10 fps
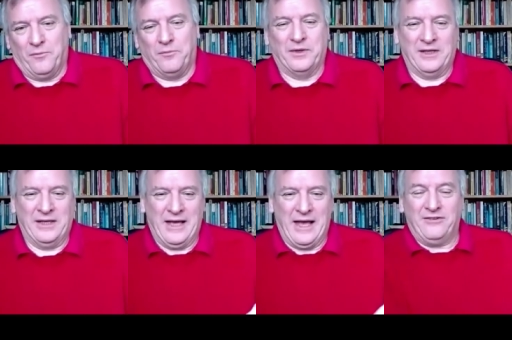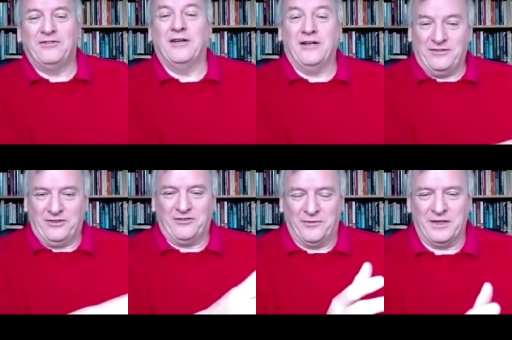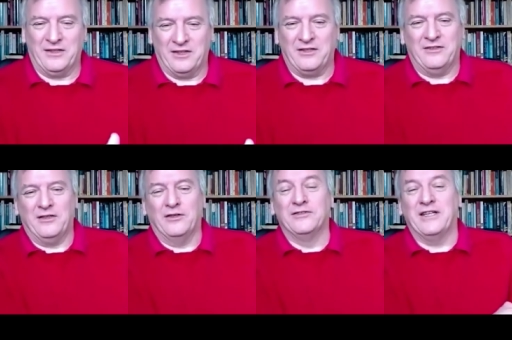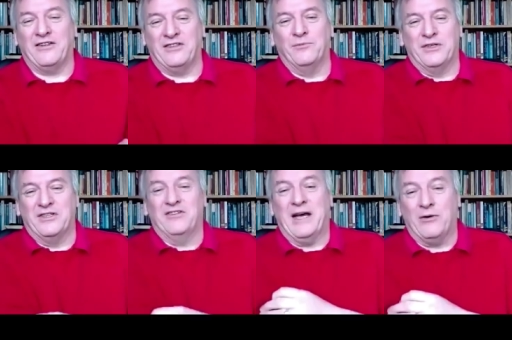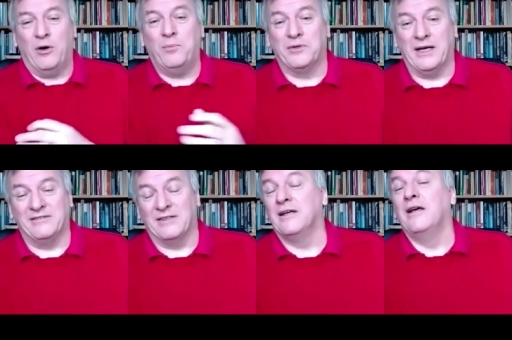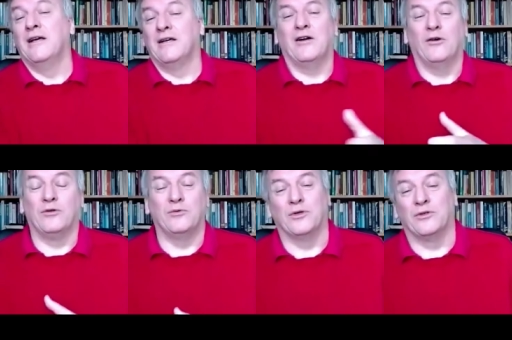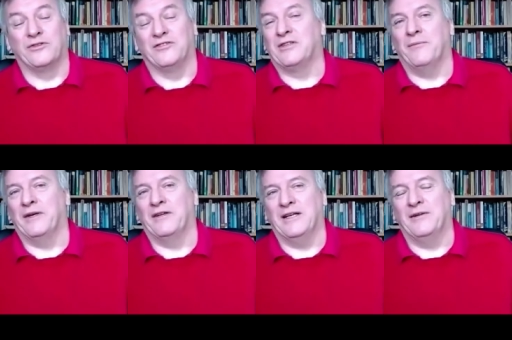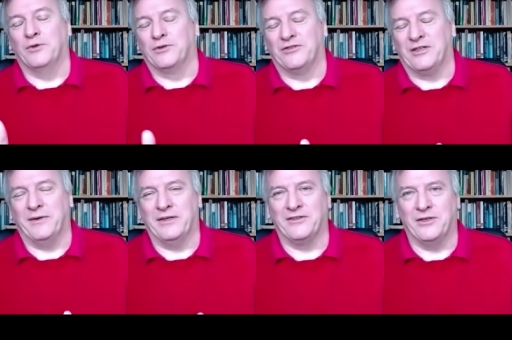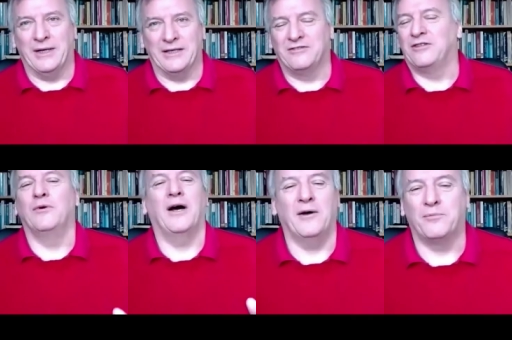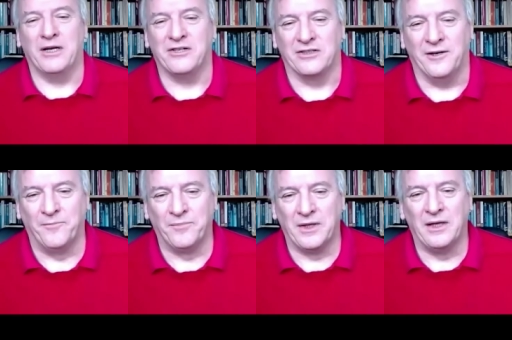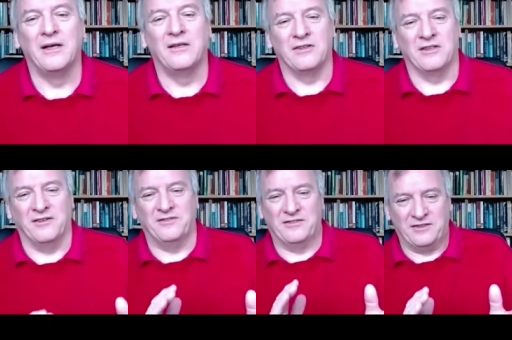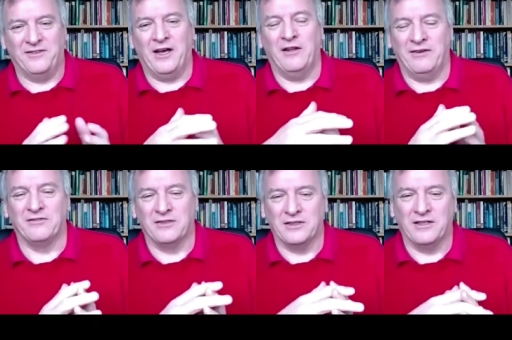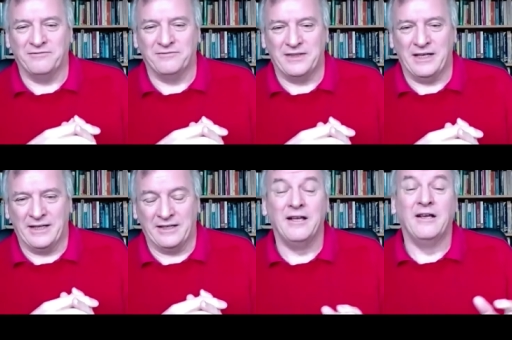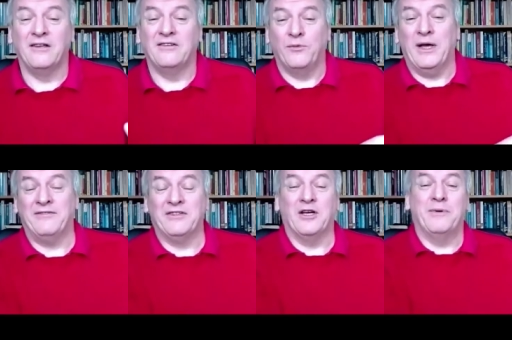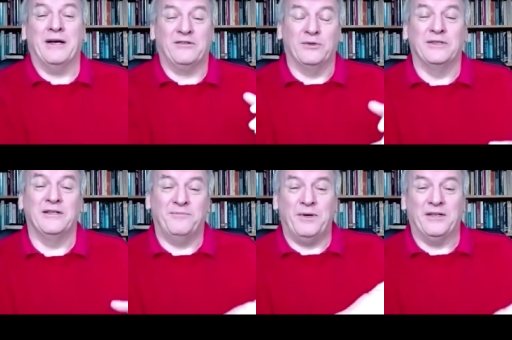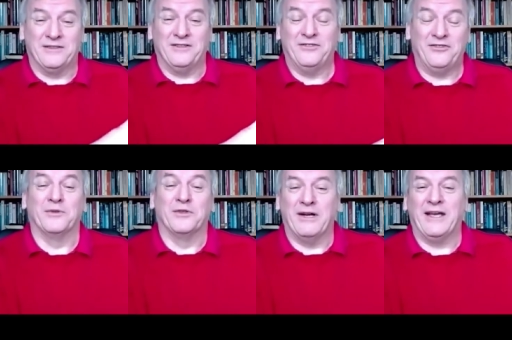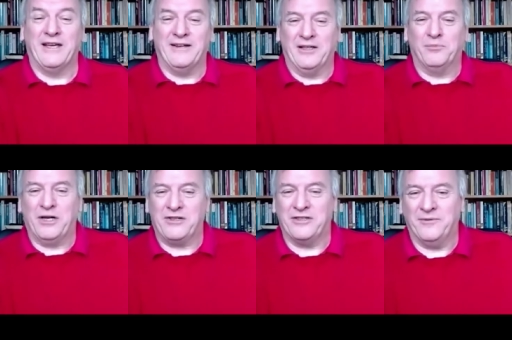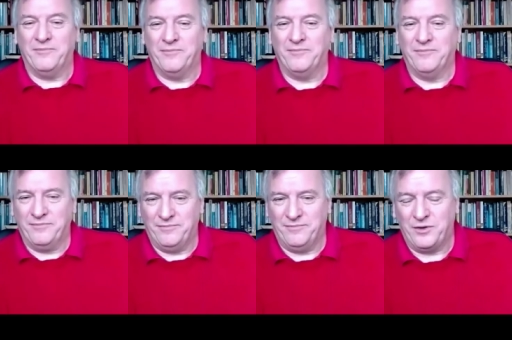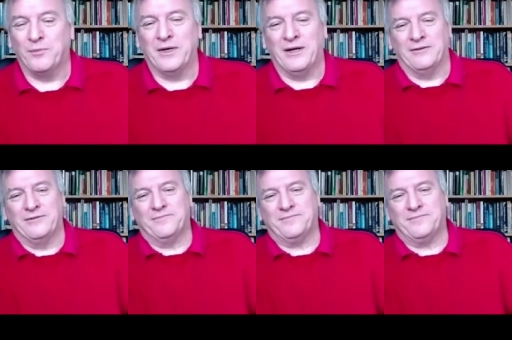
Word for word: but the external system, the, the, the context in which it's now operating, cold water is coming, clean water is coming through at too high a pressure, so that the valve hasn't got enough in it. So we have to go back to another part of the system and regulate the pressure somewhere else.